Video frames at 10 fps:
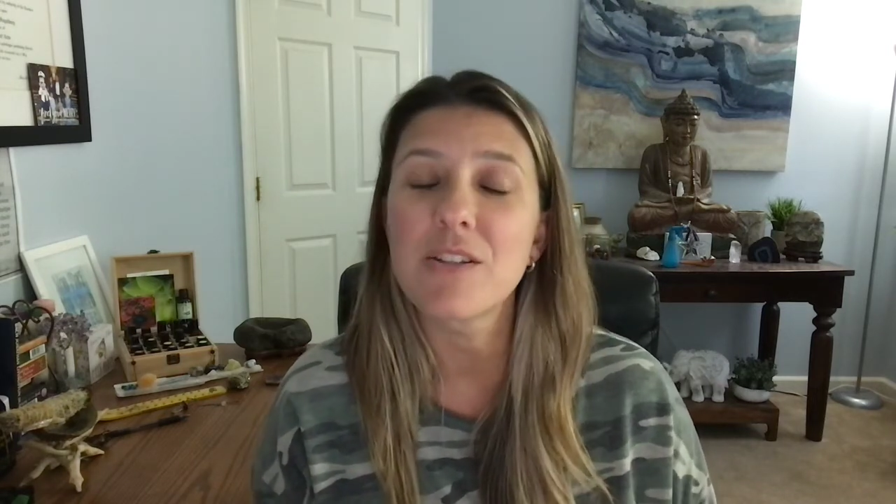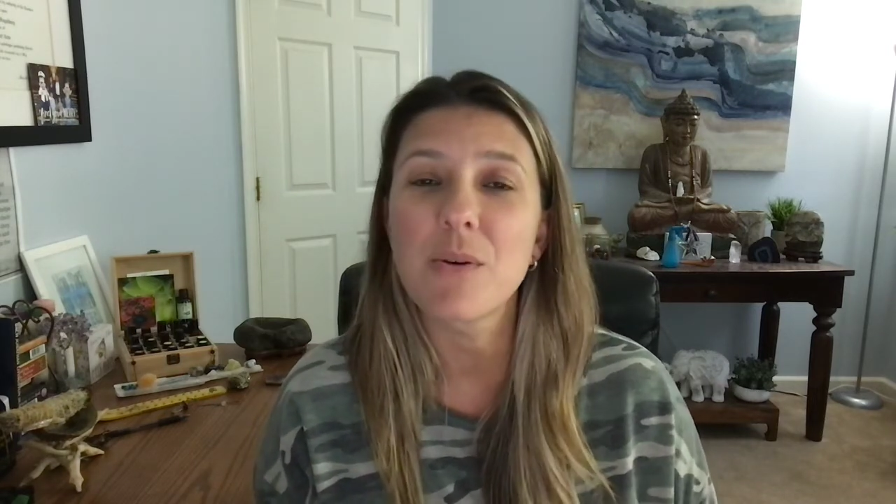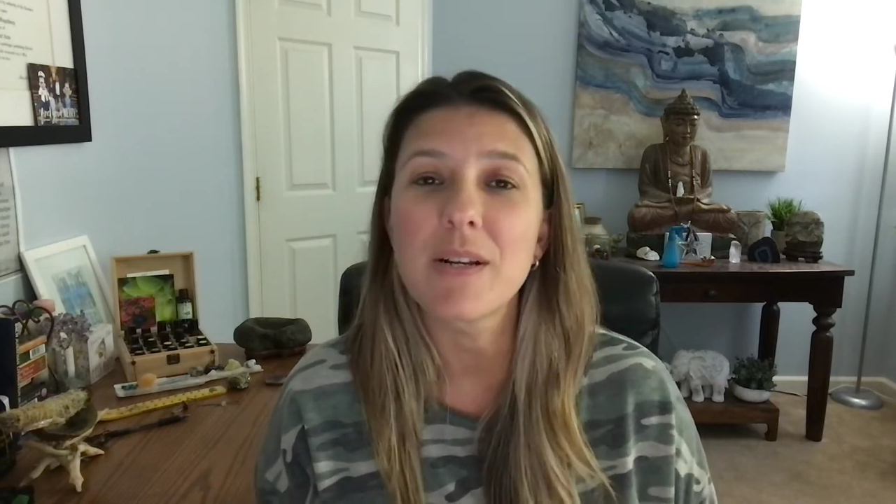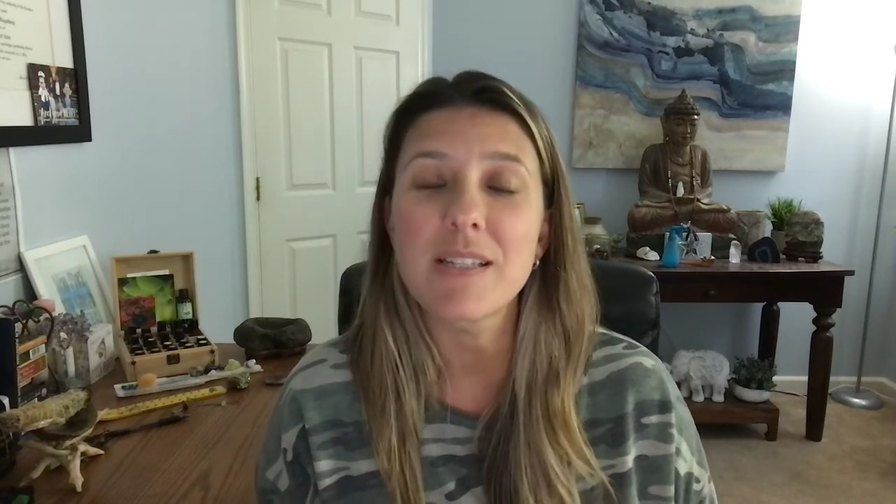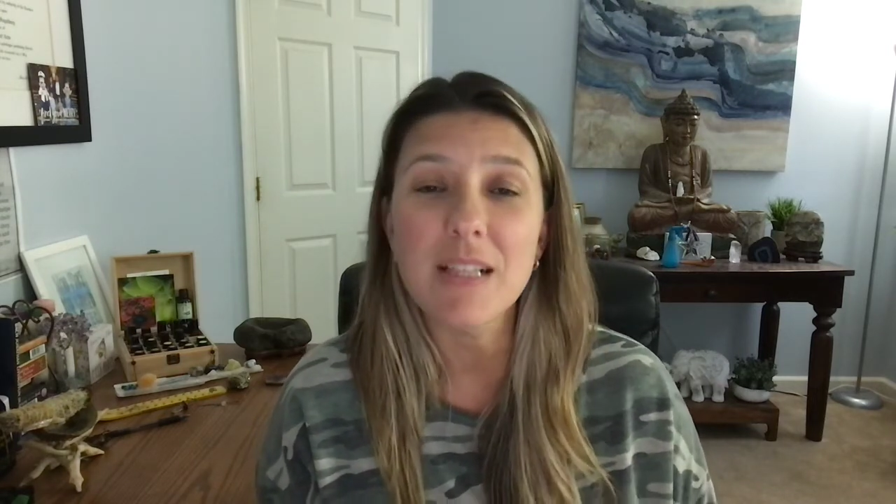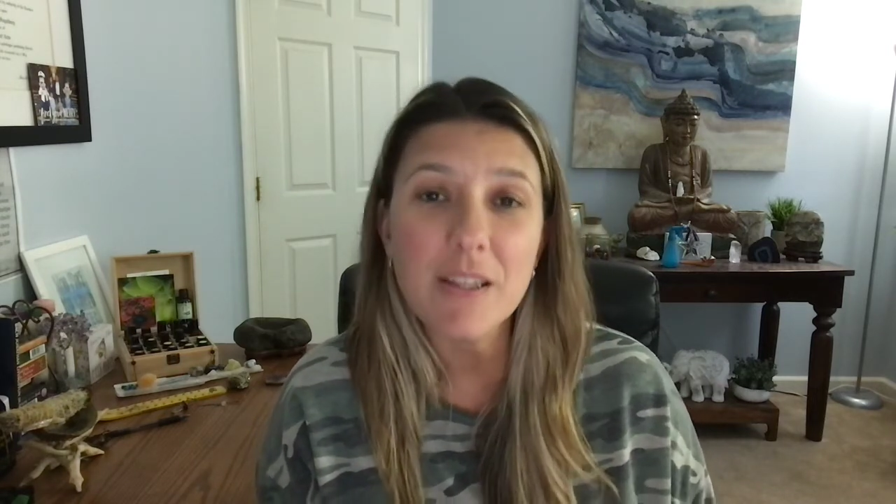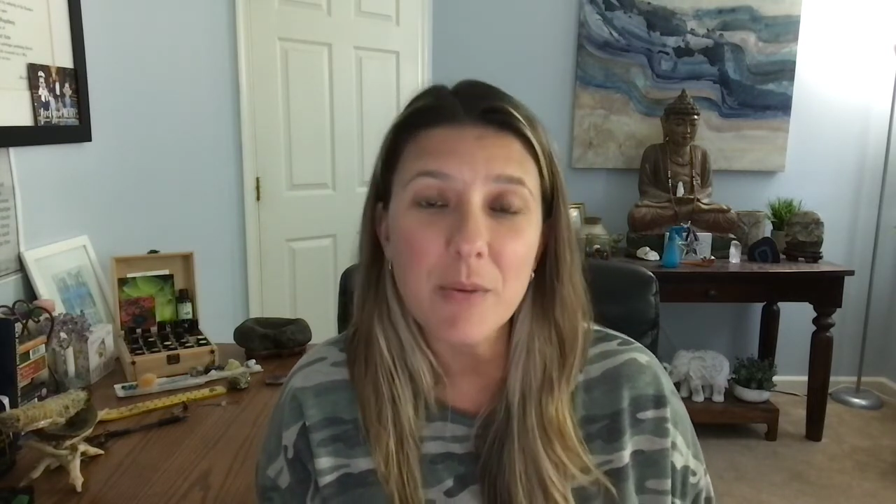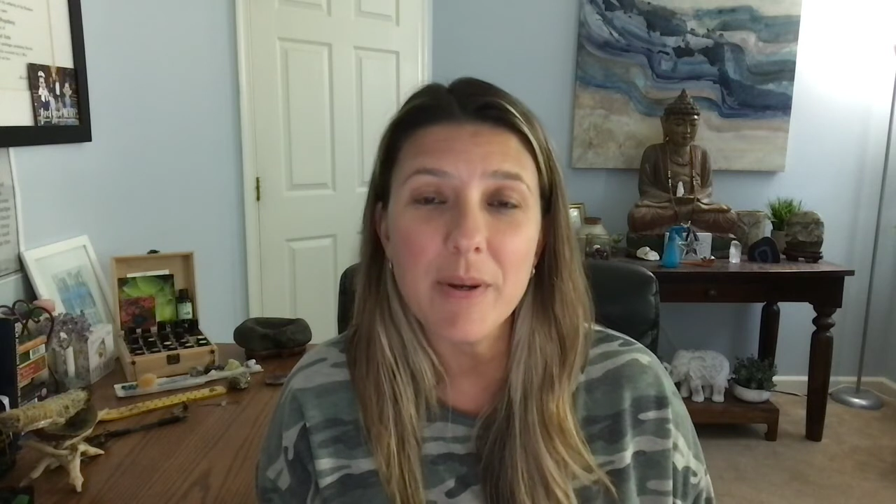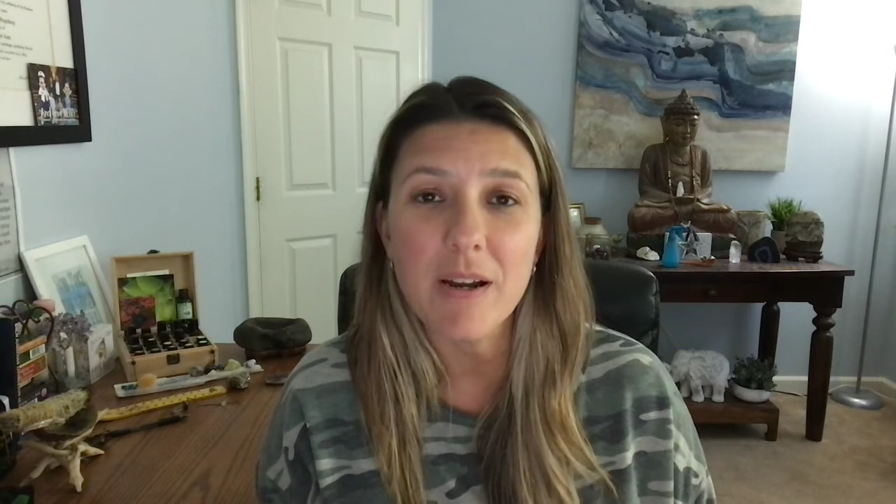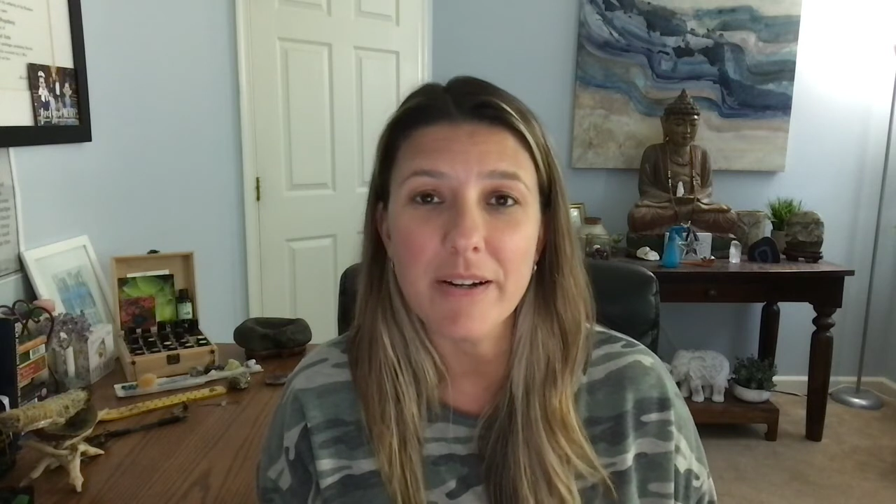So it is a little
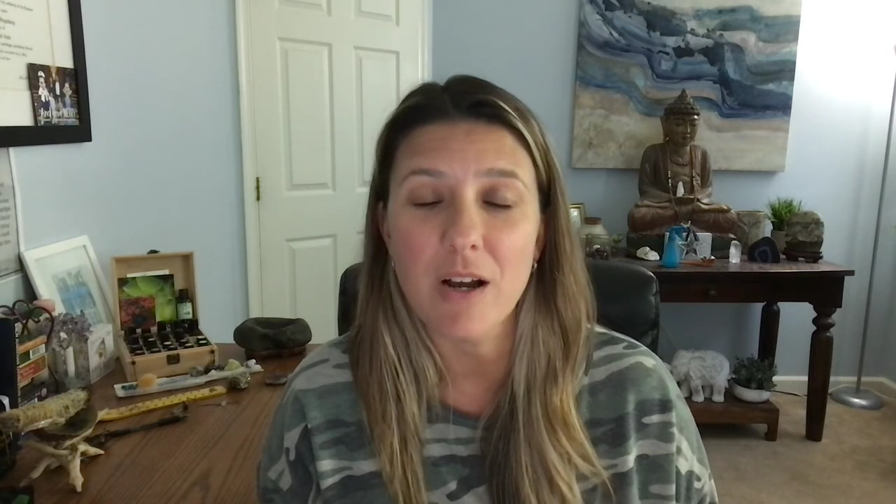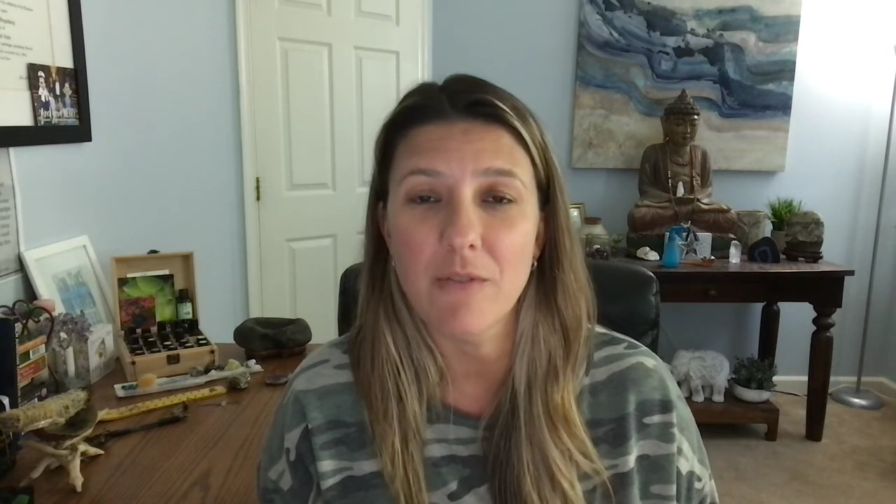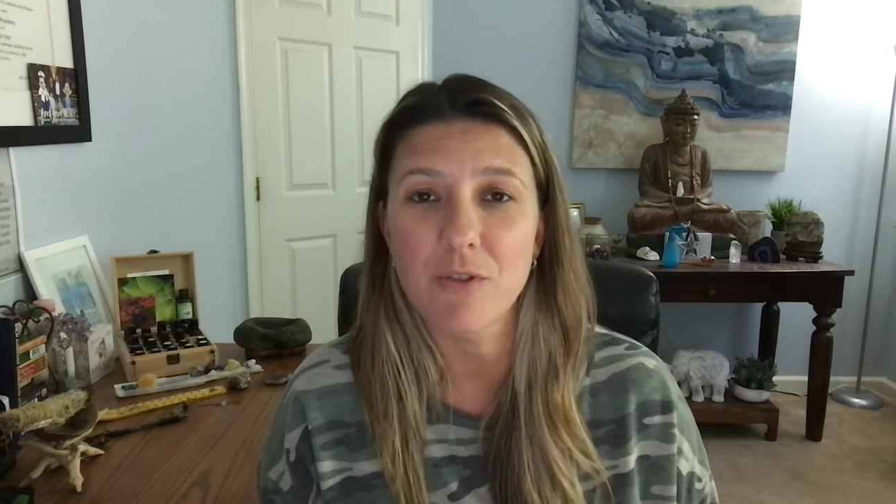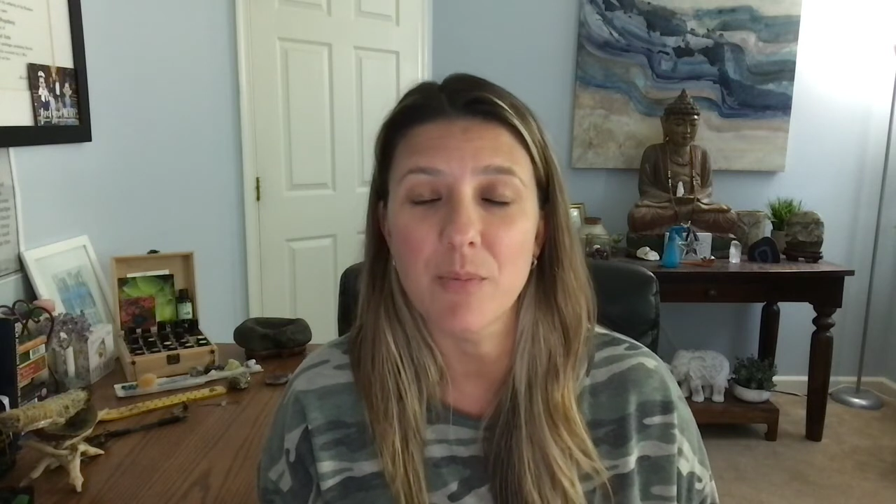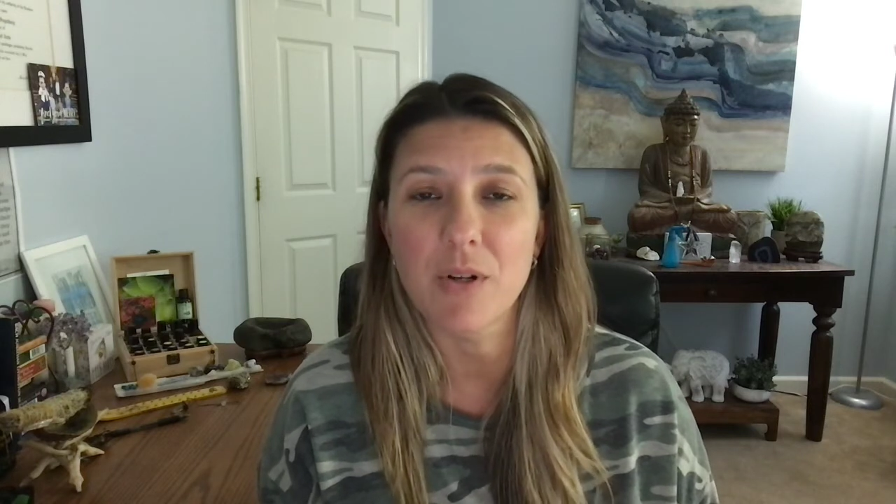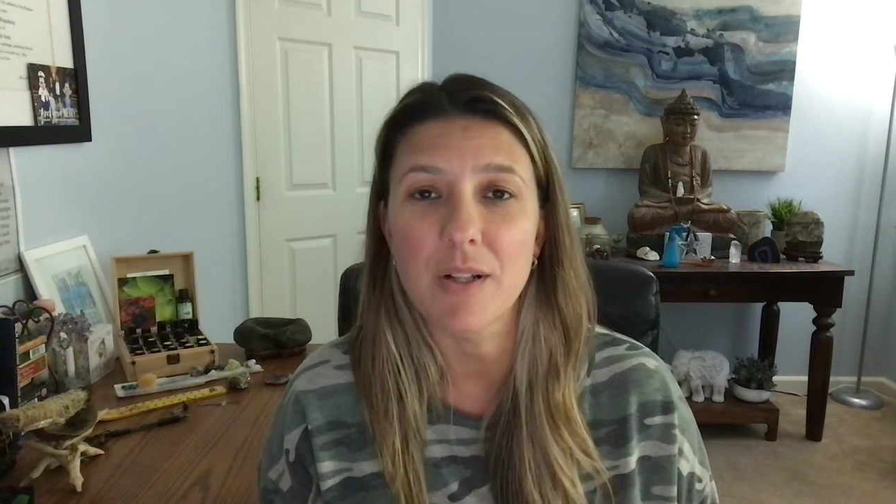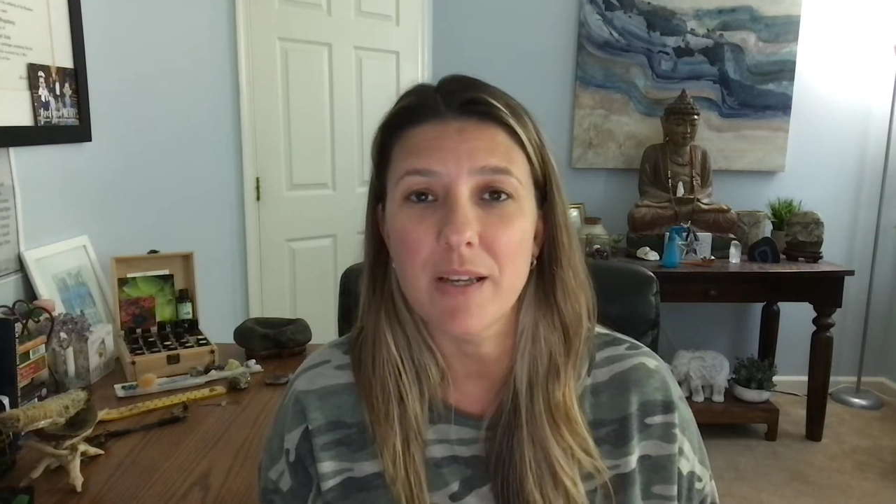bit uncomfortable